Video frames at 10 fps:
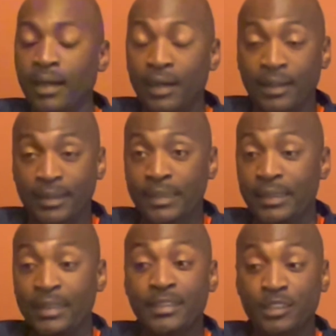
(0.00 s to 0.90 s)

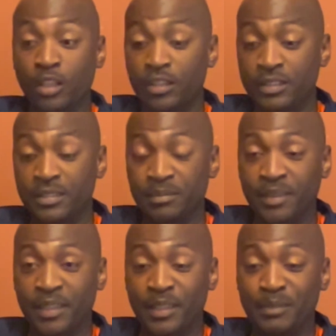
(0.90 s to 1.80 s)
It is awesome.
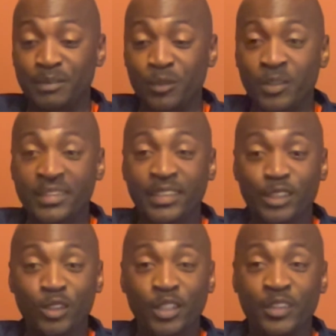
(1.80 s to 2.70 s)
The one thing
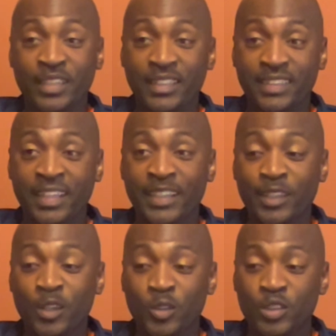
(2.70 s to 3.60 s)
you learn as a head
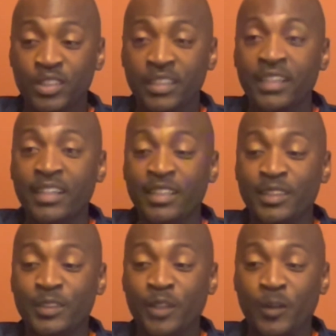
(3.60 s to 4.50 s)
coach,
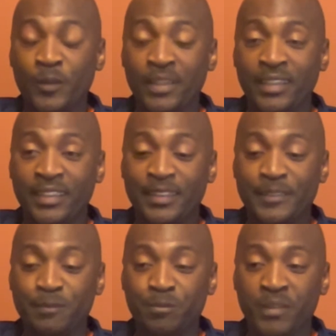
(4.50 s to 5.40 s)

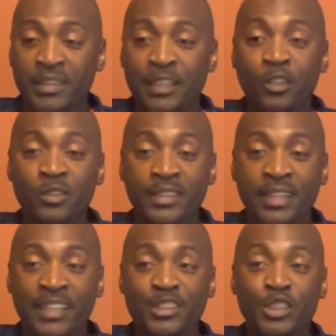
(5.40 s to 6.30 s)
not only
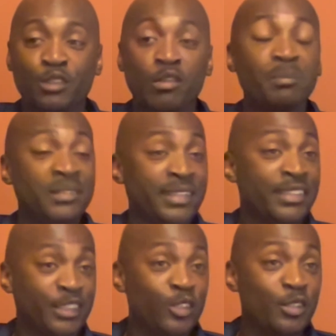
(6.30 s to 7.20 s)
that you're
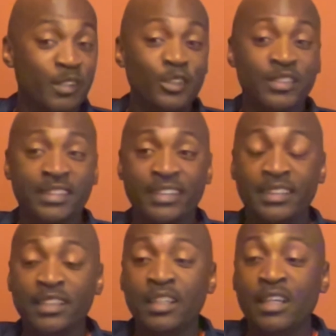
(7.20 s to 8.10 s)
representing the
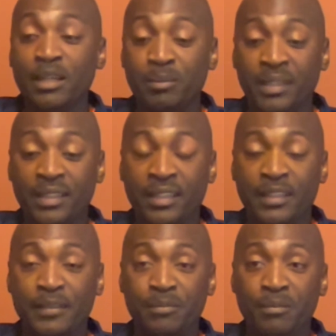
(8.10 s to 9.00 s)
university, but
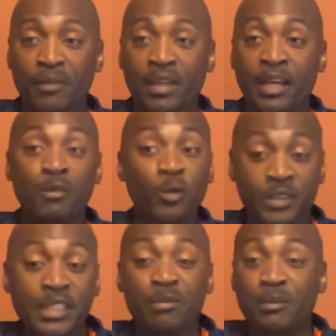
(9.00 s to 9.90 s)

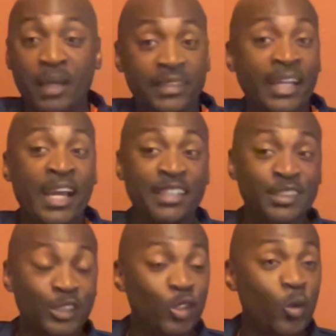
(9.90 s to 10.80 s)
everyone's coming back to
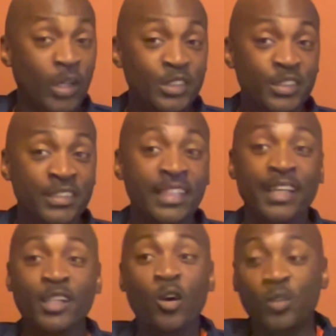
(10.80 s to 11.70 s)
asking you questions.
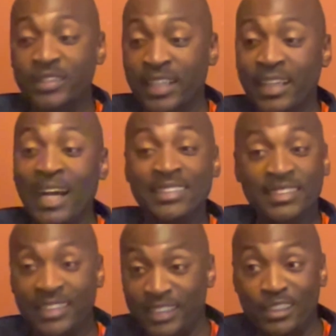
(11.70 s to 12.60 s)
Hey, coach, I
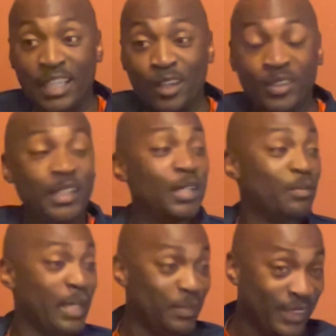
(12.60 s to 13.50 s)
see this out there.
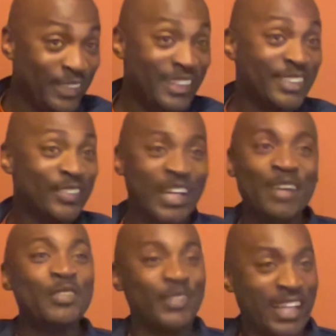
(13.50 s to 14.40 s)
Maybe you could do that.
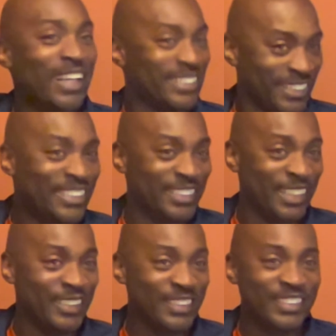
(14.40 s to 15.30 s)
Everyone has a
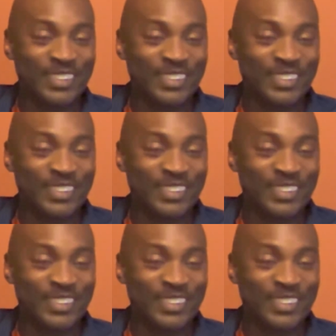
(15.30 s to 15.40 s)
suggestion.